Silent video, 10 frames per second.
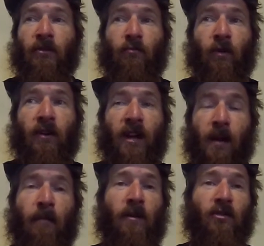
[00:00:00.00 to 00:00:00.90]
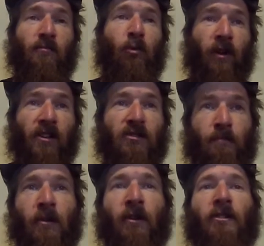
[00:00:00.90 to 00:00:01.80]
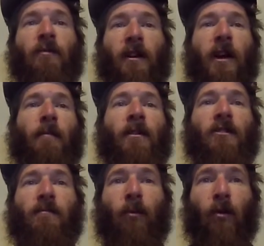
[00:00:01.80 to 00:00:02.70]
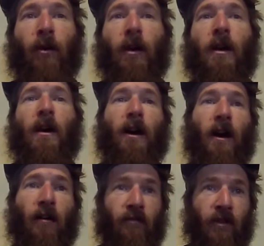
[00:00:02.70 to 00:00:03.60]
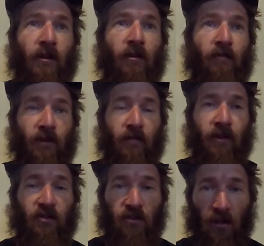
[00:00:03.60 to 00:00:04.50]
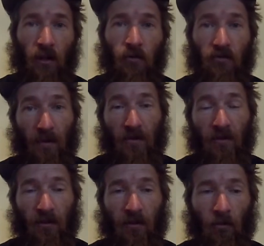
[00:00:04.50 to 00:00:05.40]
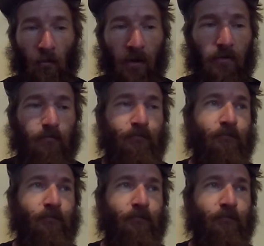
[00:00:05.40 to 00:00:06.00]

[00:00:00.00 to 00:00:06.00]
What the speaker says: It's what kept me in the sport. That stability is what kept me in the sport. However, they are very, very slow, especially into the wind.